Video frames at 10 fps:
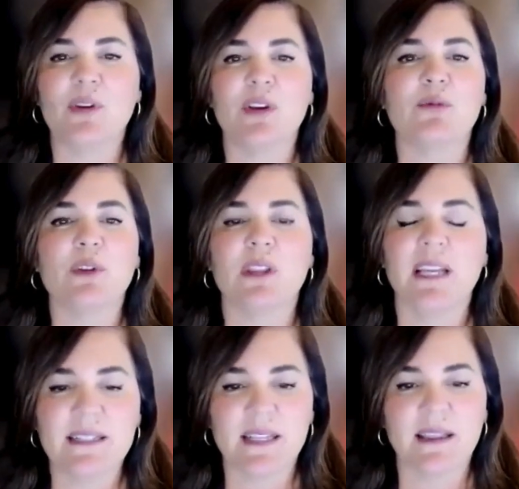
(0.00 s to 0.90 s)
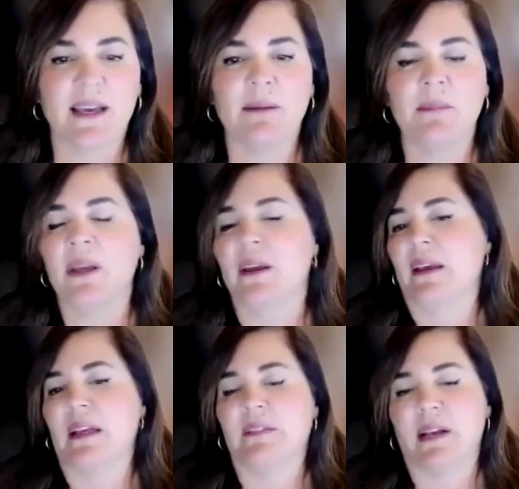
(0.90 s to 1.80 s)
can relate to them,
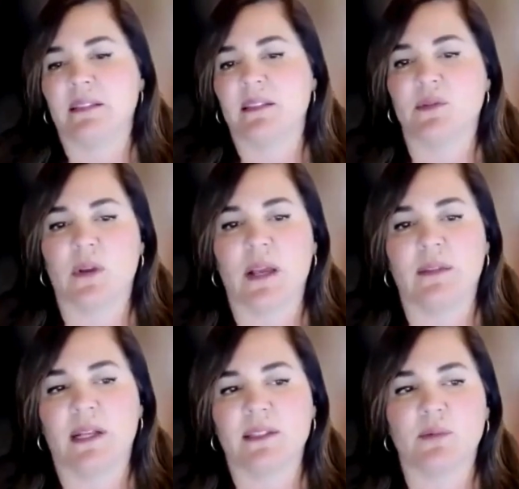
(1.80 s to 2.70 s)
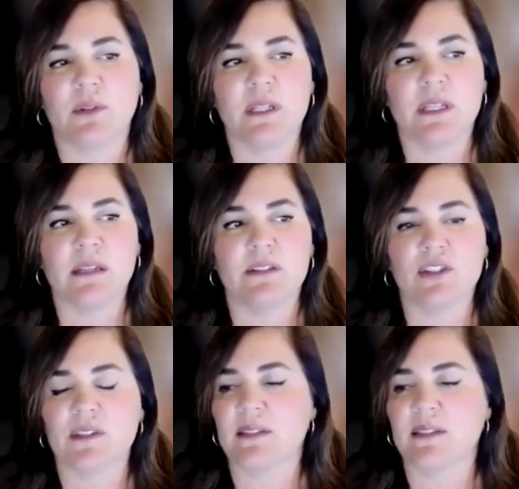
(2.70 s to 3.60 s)
and that's really
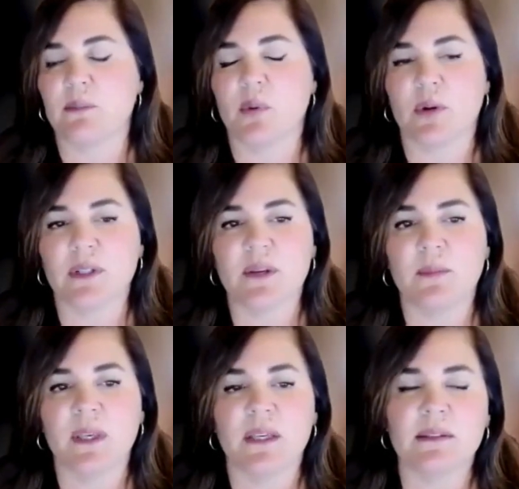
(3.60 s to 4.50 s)
just as important to me.